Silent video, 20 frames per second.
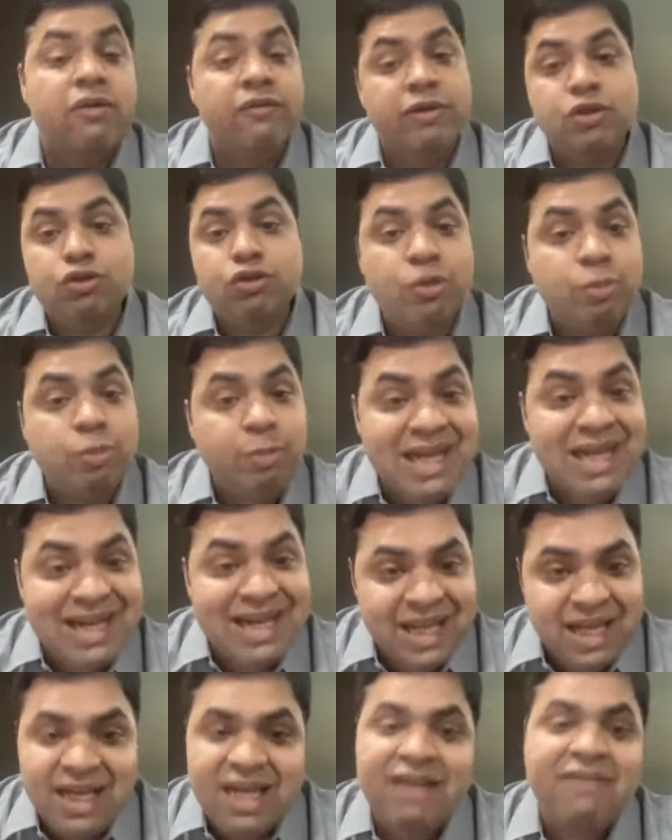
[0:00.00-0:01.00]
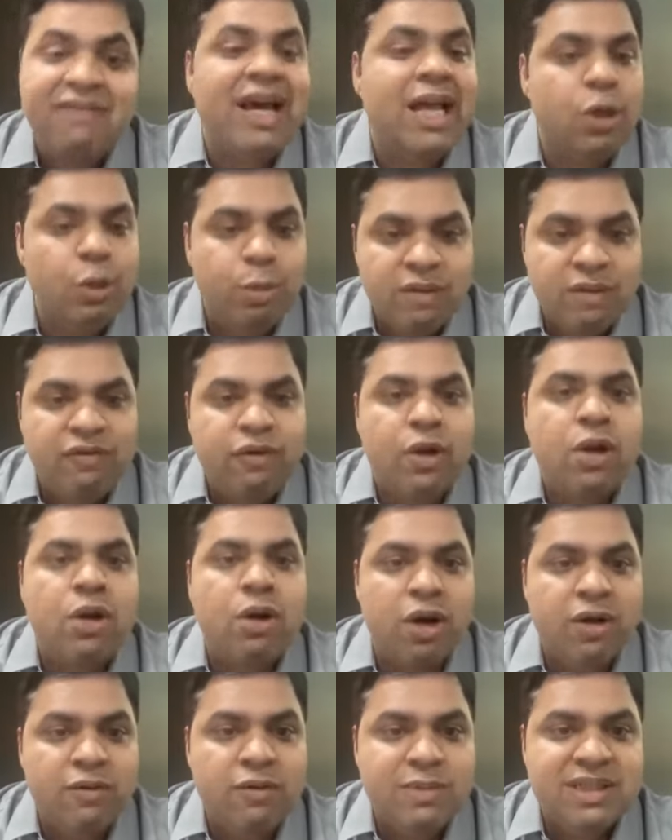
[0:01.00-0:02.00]
Which could be really valuable for a
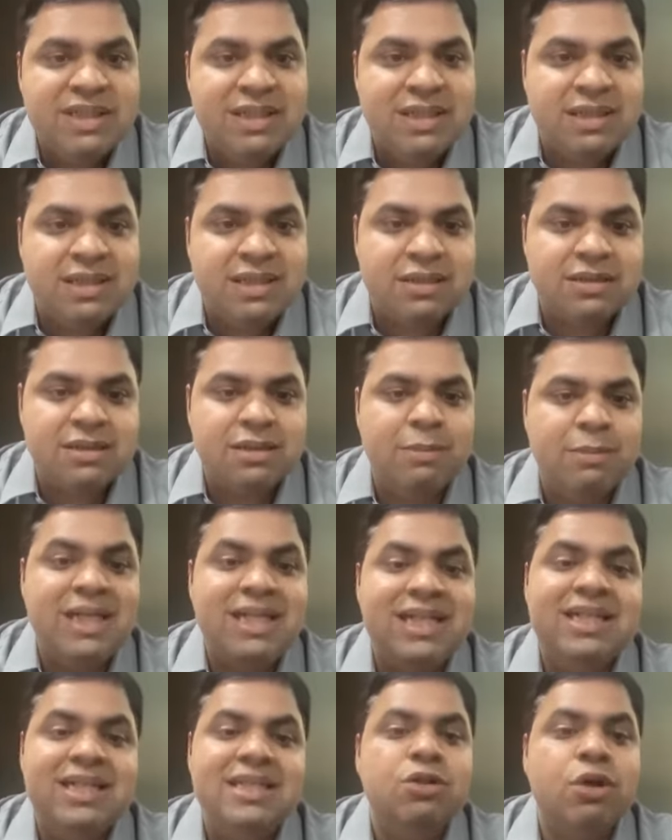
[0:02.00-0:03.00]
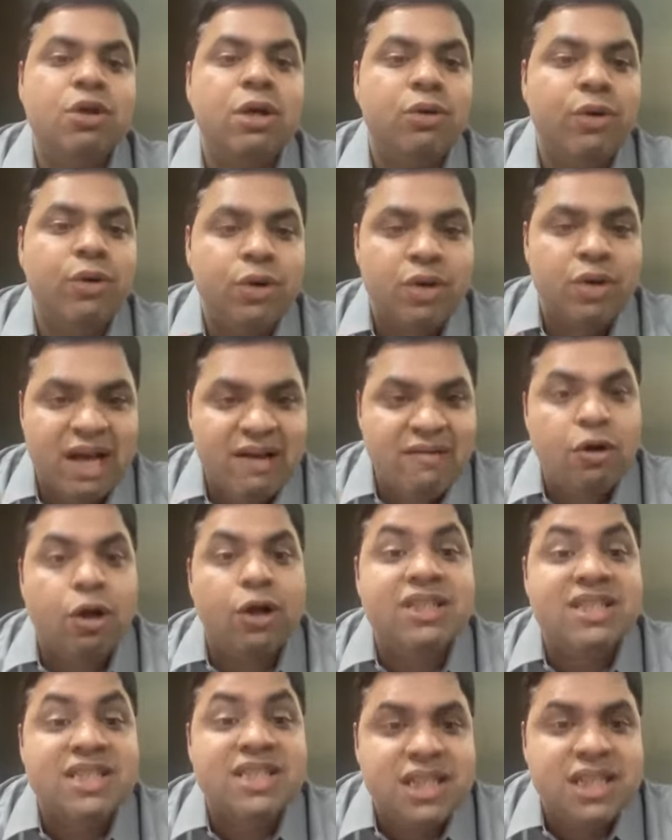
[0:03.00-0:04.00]
lot of businesses, but it is not going to have
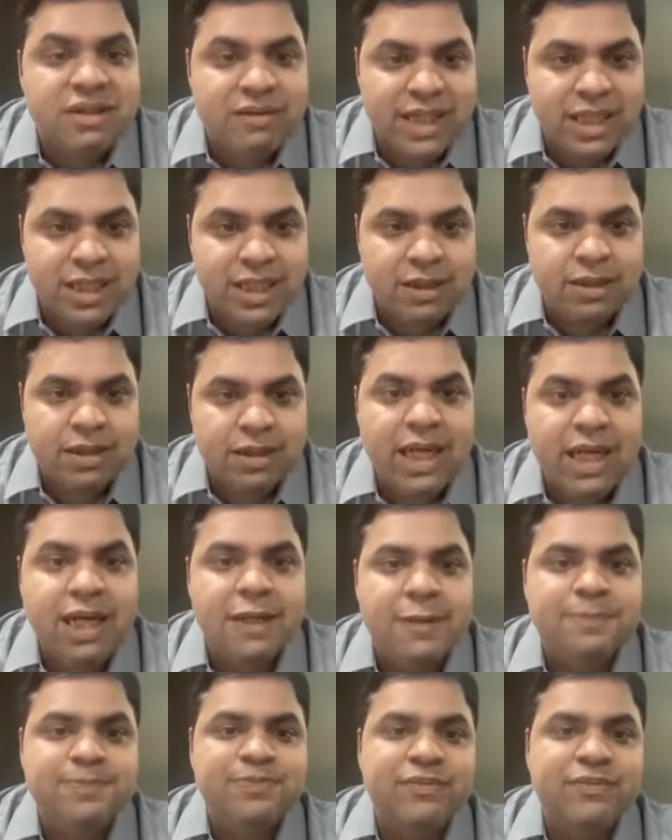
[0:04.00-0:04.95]
longevity, right?